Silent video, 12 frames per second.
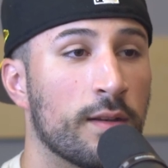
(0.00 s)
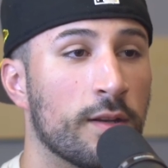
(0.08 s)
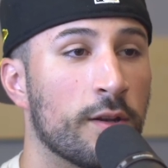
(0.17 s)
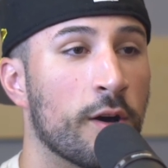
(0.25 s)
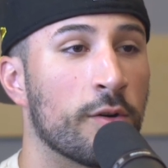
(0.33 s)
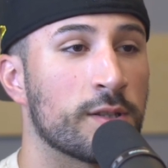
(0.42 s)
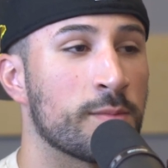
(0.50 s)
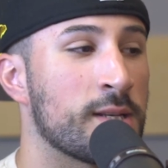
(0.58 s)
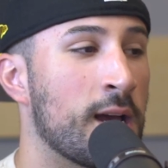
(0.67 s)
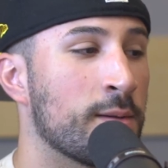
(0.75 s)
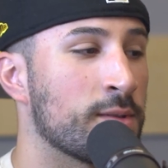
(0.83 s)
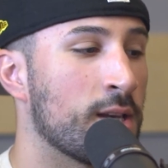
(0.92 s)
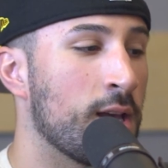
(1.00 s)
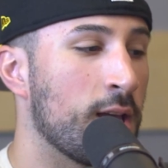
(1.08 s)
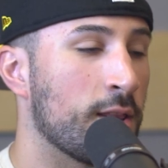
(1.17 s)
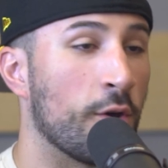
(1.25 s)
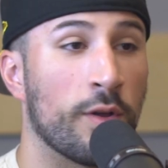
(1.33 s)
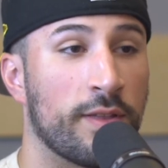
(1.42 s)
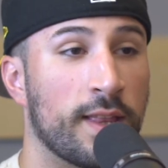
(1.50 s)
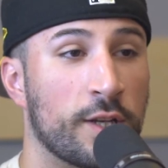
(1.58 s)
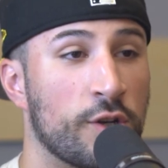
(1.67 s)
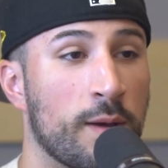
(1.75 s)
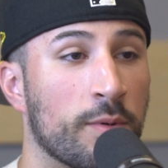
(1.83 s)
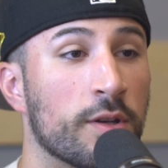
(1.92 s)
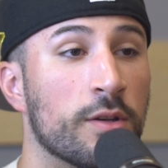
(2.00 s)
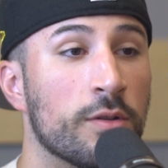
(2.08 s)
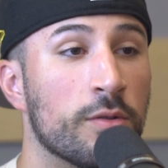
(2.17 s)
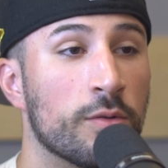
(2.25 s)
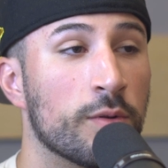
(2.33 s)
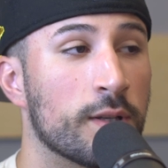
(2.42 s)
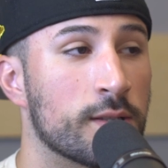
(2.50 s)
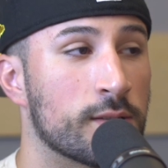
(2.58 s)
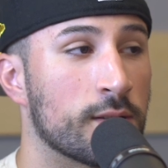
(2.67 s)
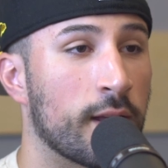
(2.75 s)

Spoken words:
Mm-hmm. You know, sometimes the only thing that you're able to do is